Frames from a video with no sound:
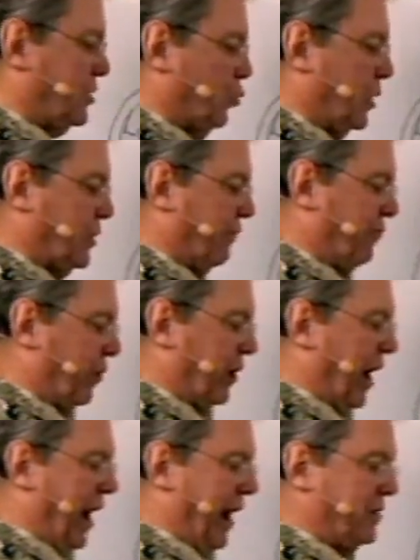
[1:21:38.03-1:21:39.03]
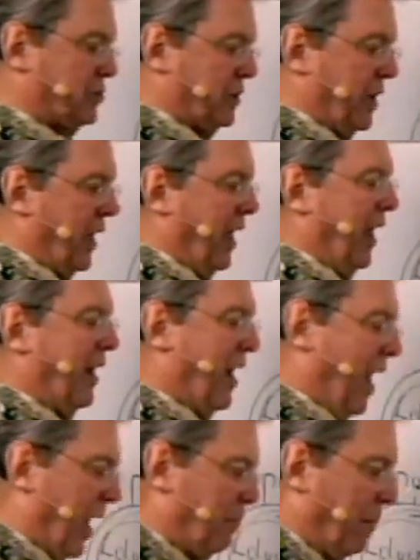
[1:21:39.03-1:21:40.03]
is wishing for Gaius,
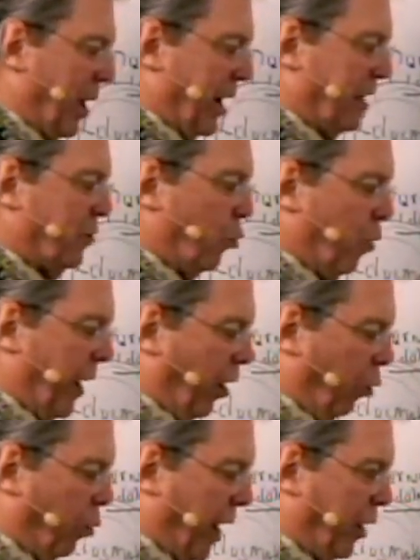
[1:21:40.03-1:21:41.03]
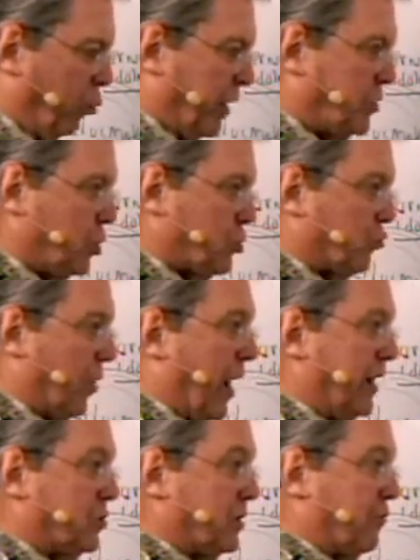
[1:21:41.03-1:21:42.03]
not money, the well way, which is
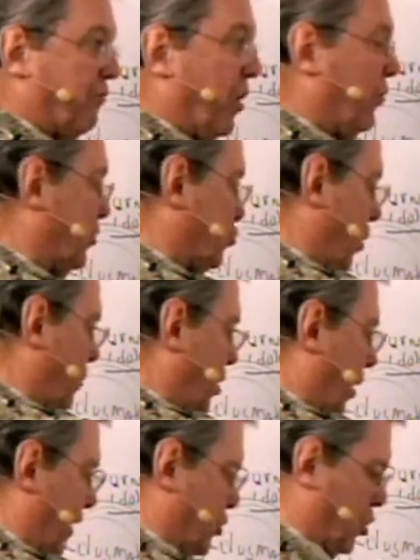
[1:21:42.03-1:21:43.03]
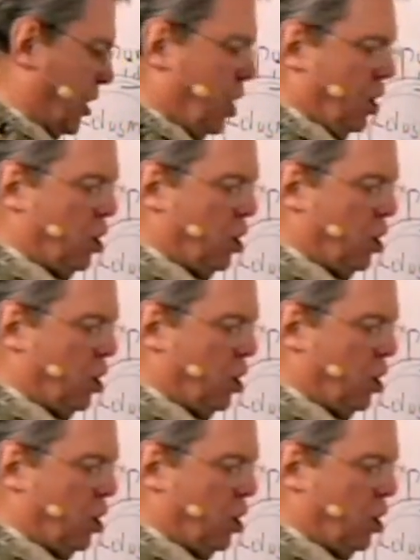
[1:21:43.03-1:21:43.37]
Christ, is filled with tribulation.